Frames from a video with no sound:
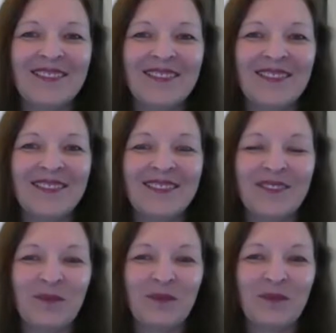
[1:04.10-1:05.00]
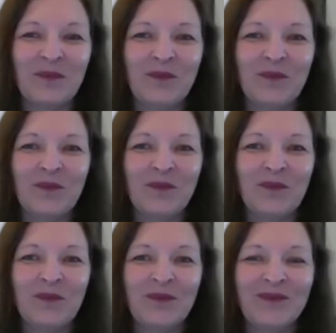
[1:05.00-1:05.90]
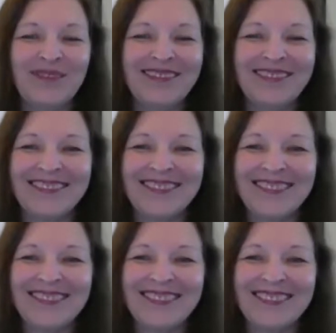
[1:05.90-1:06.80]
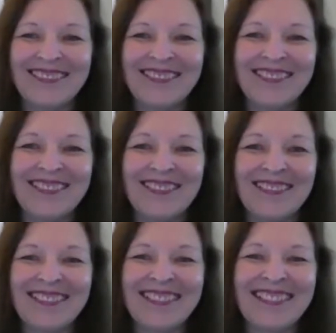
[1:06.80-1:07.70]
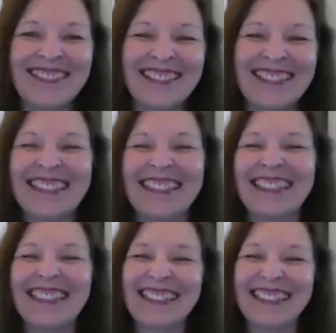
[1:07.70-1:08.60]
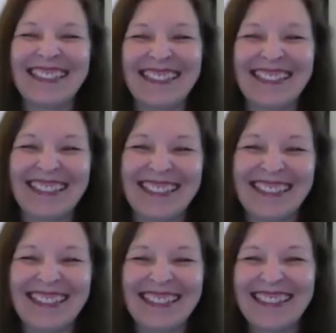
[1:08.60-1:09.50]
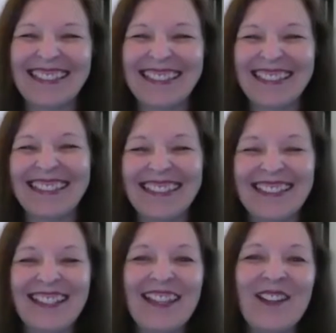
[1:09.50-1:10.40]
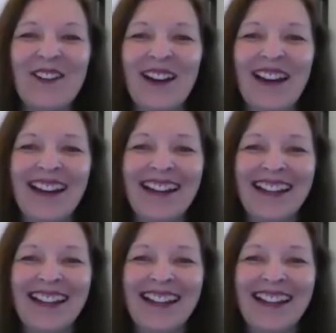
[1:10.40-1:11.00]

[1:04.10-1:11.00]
[no speech]